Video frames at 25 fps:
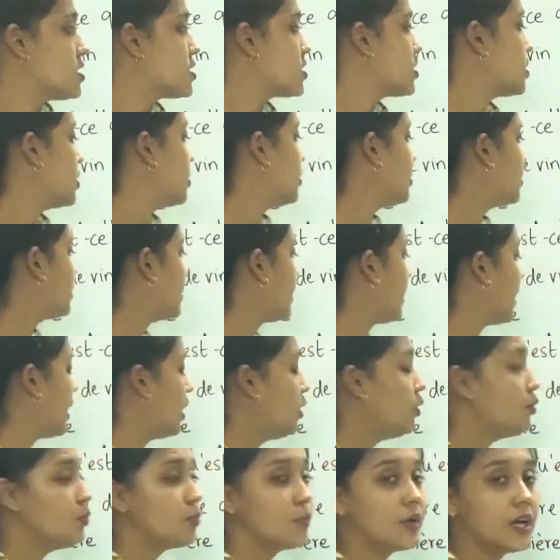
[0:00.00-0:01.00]
So
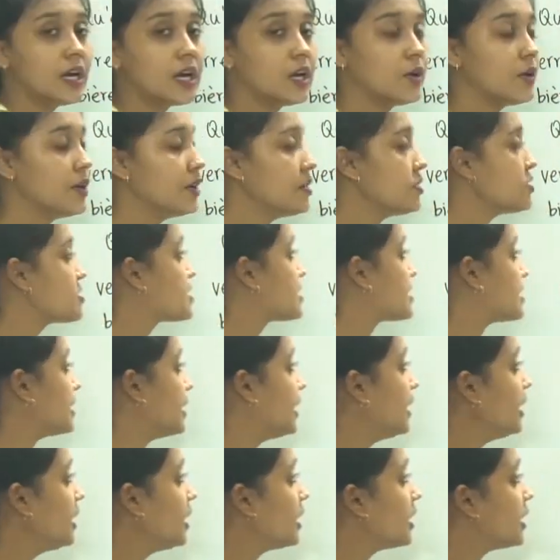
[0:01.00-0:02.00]
now we are going to
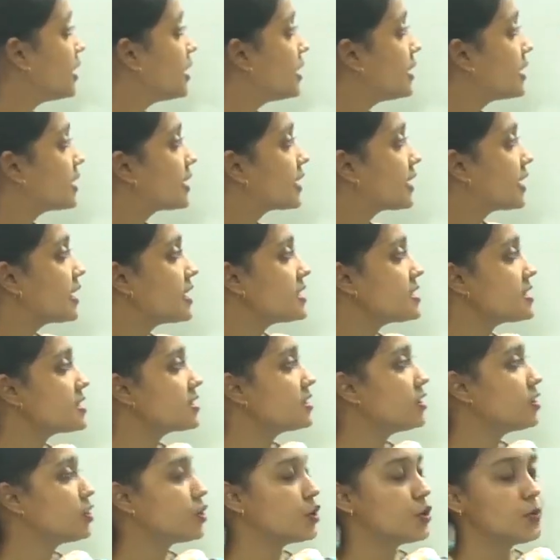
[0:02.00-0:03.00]
see
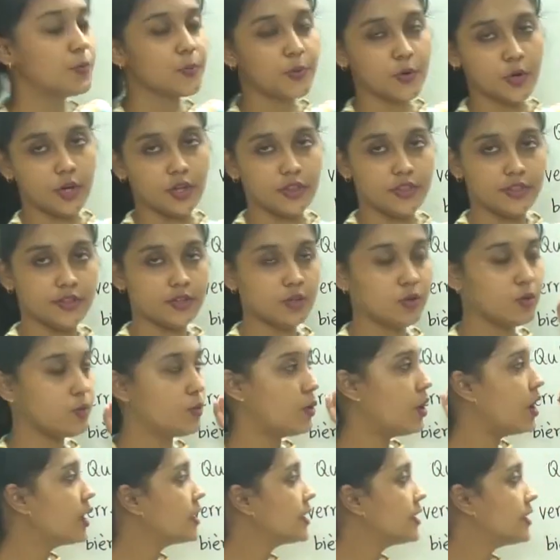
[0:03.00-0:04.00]
qu'est-ce que tu prends?
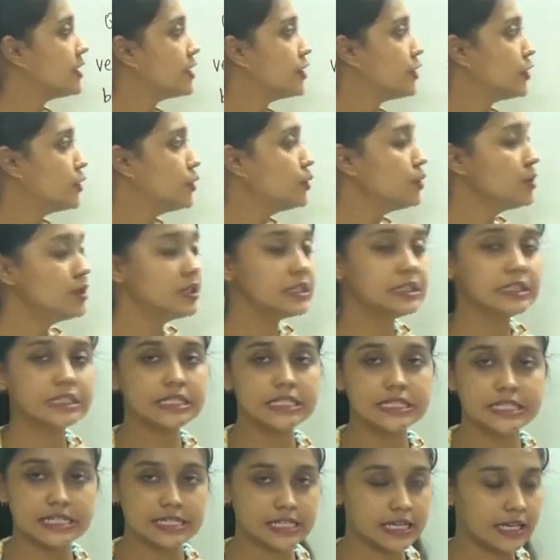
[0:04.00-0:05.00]
What did you
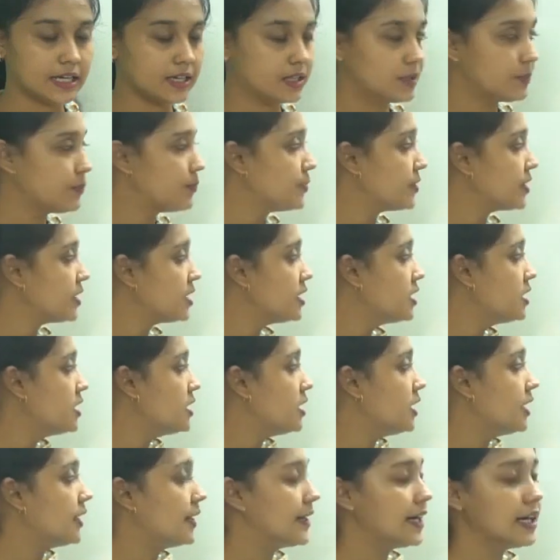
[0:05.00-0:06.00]
take?
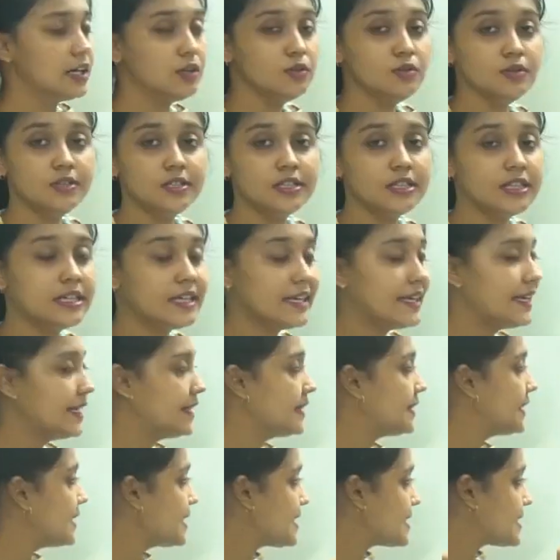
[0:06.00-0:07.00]
Now
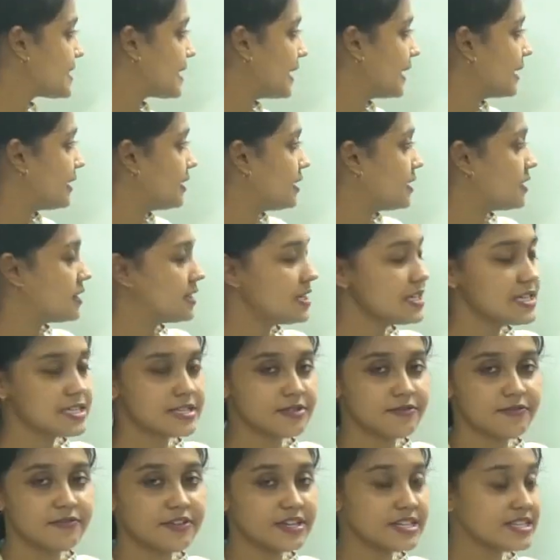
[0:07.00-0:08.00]
in this sense,
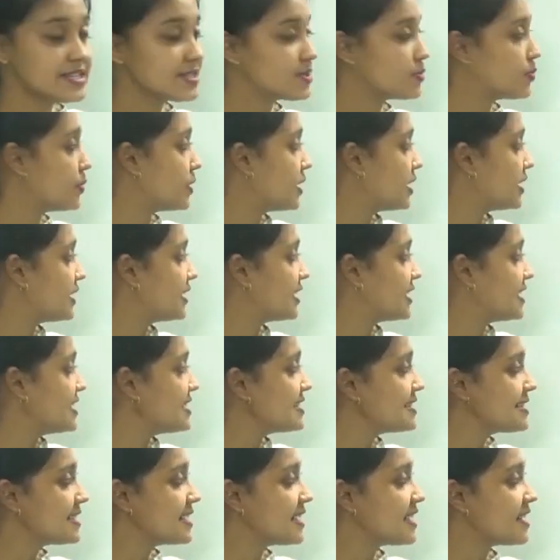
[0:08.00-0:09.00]
this first word
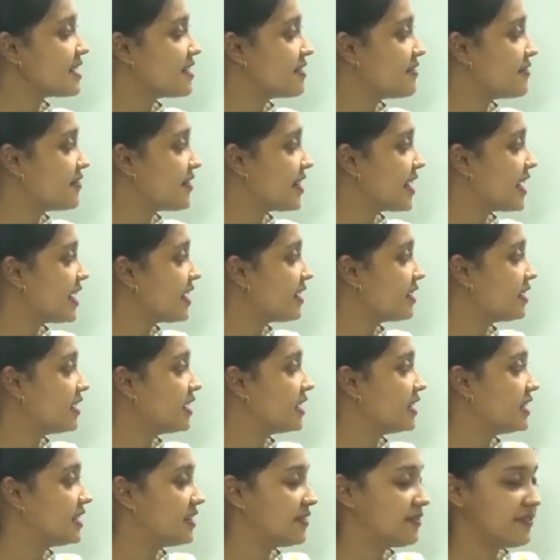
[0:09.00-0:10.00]
is
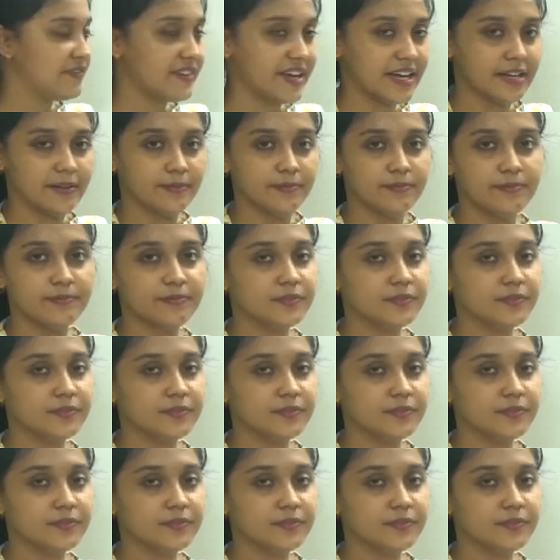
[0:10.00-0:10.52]
verre de vin.